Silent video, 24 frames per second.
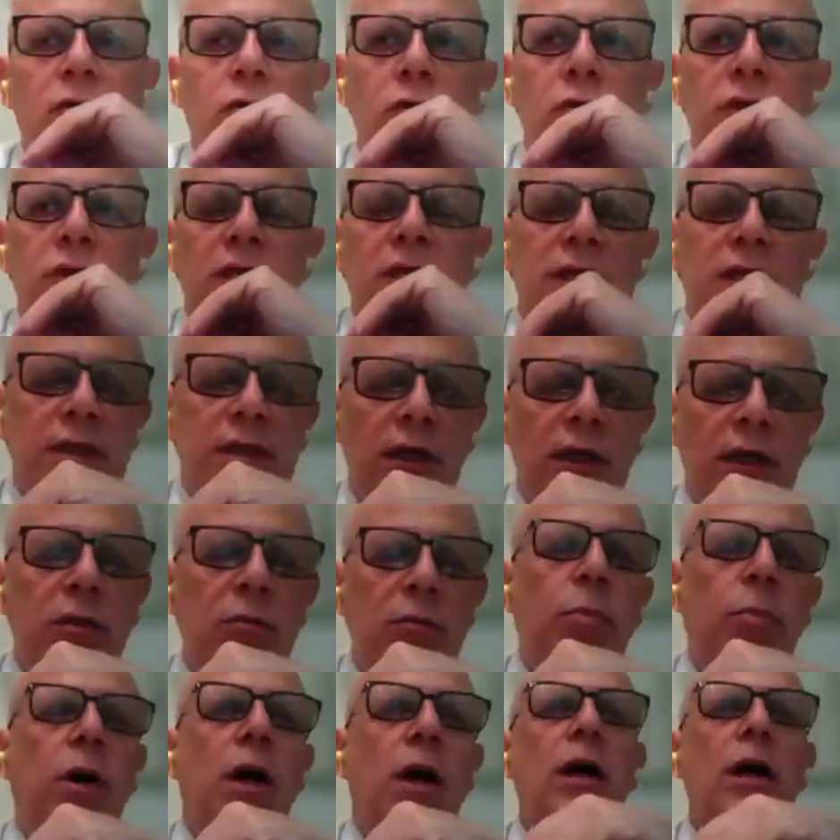to the
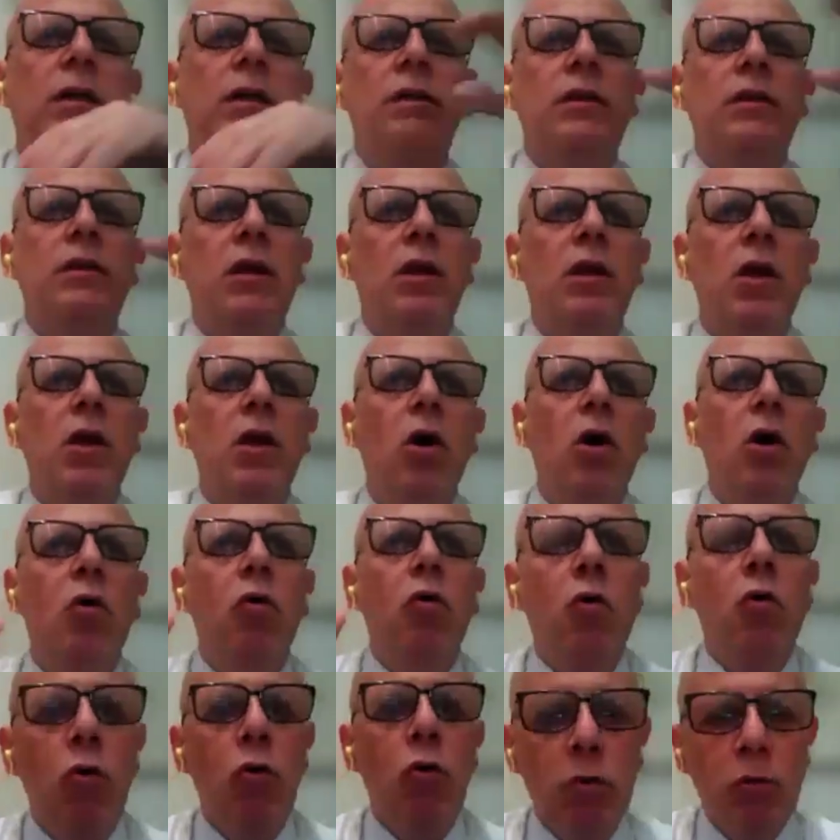third party
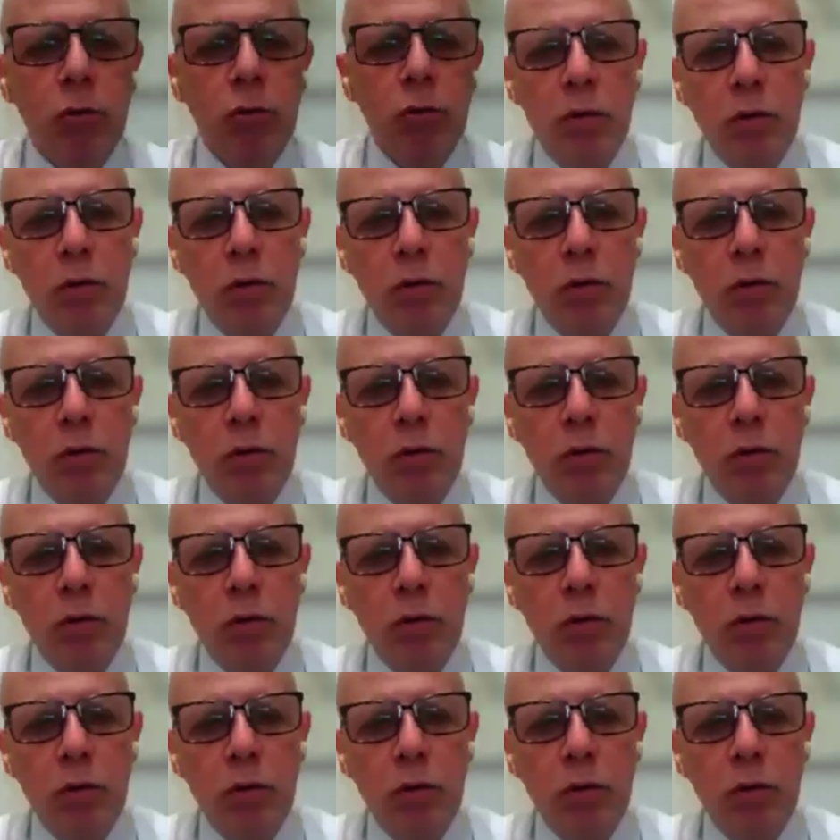who